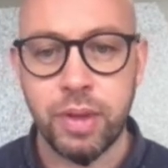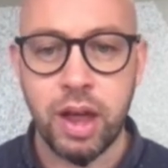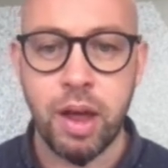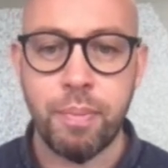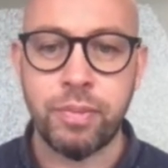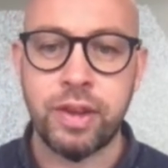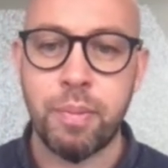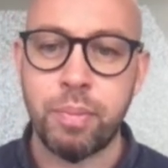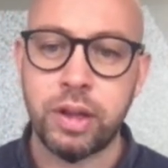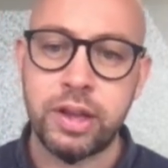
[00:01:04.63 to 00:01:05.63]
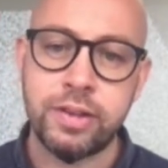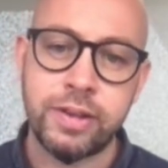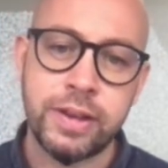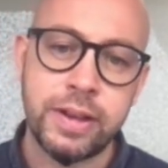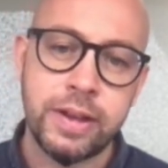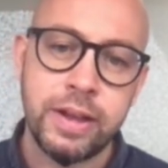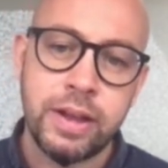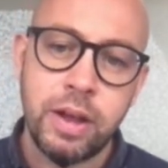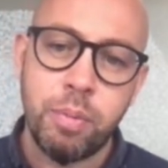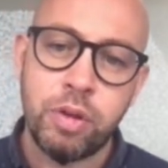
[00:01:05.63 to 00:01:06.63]
um, template.
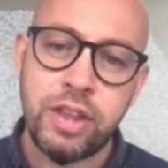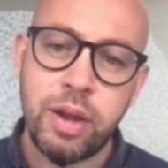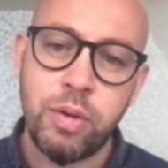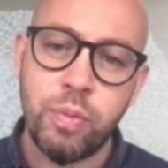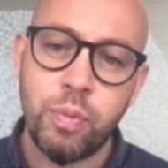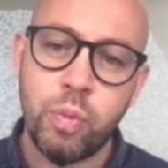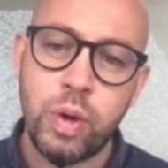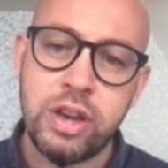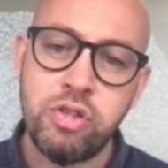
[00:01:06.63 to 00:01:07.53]
But then when you